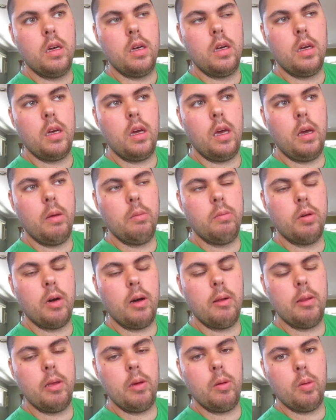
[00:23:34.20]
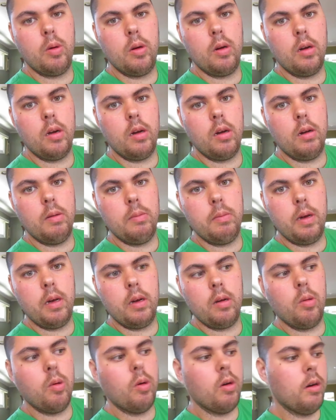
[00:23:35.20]
and probably work on my
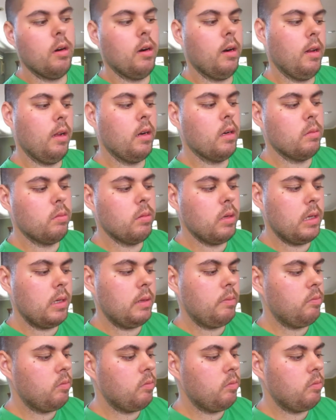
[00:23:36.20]
core a little bit